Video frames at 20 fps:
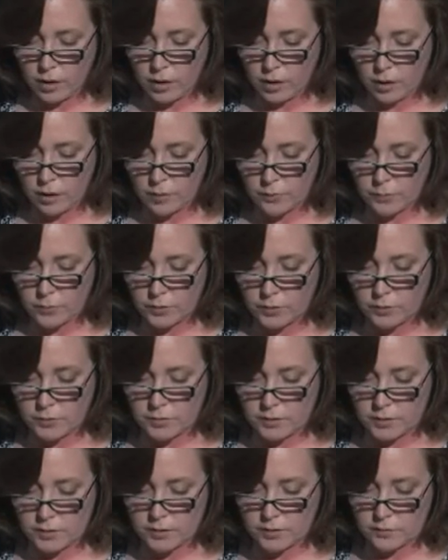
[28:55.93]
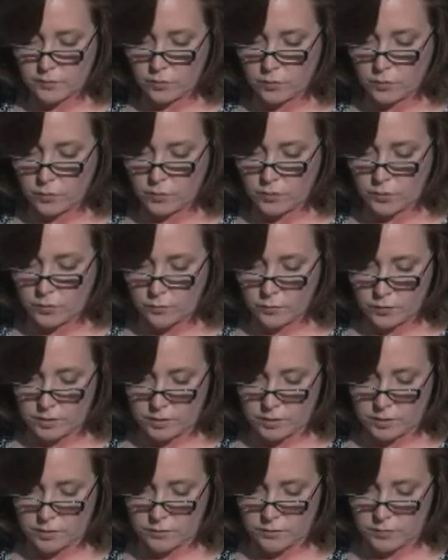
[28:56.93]
All proceeds, of course,
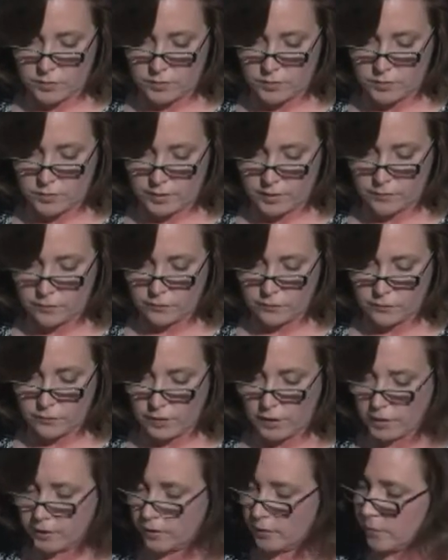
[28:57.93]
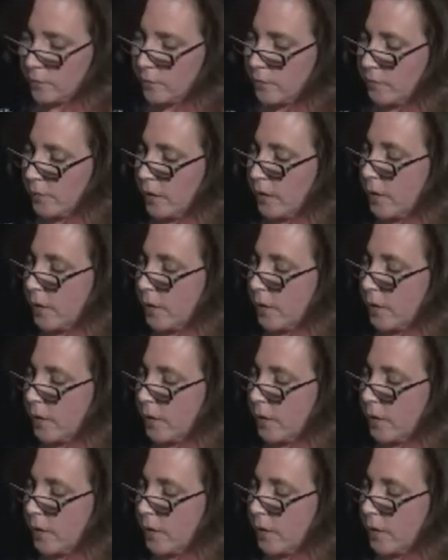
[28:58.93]
went to the museum fund.